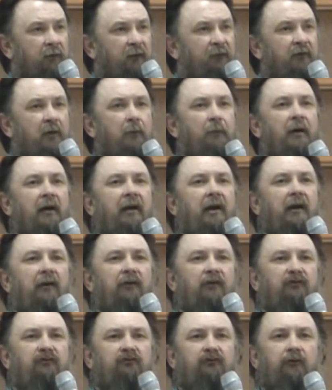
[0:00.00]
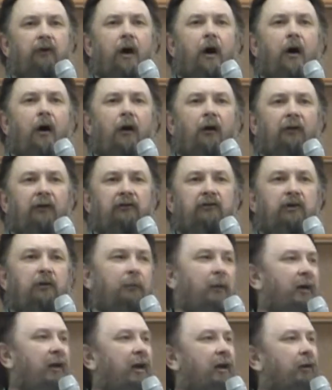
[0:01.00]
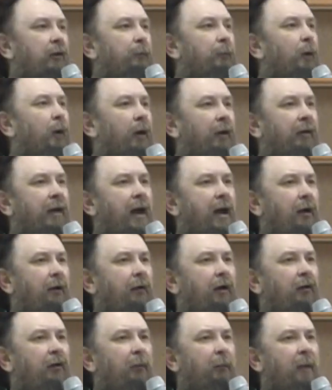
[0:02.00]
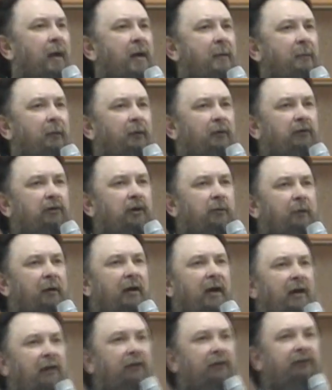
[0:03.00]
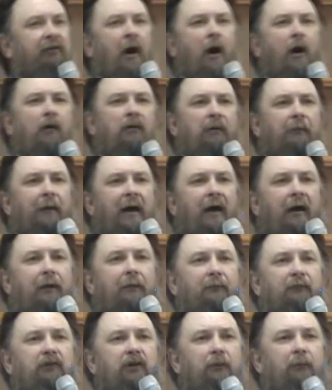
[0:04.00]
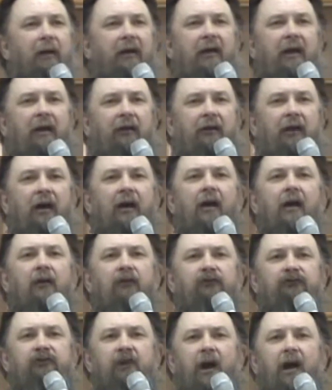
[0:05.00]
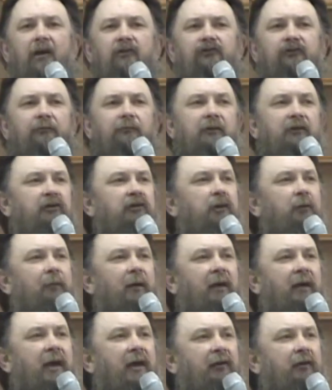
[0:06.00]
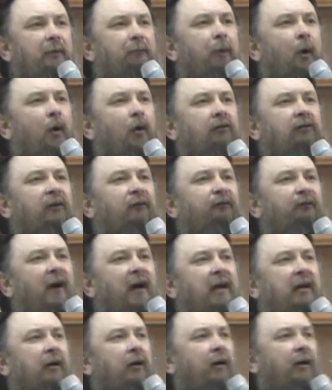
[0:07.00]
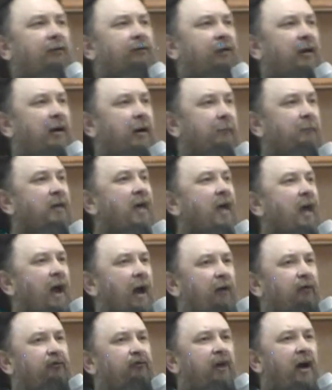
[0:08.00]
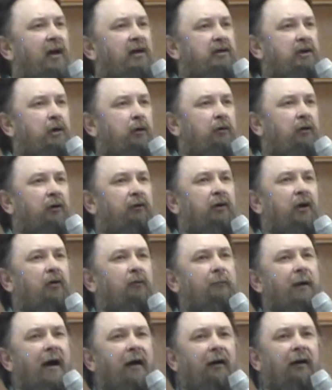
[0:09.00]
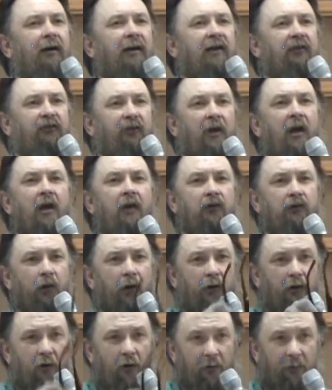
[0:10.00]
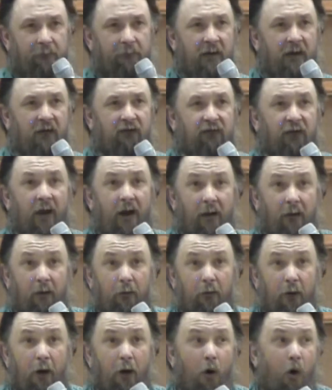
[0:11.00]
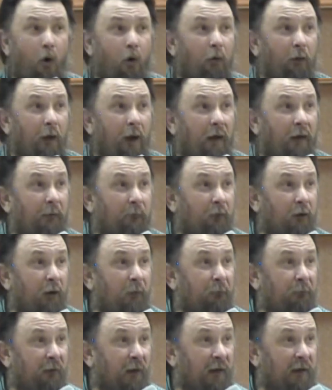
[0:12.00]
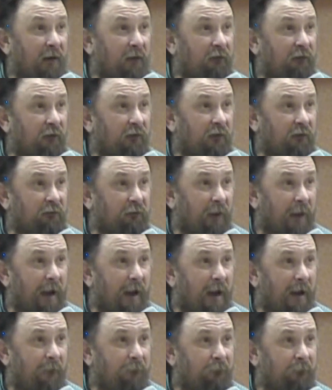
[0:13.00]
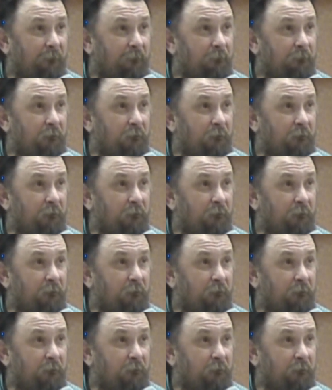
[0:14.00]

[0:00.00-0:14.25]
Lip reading: If you begin to snarl and you begin to put down other people and you begin to talk about them and you begin to judge them and you begin to point the finger at them and say you could do better, listen, you're going to miss out on a whole lot of good things in this life.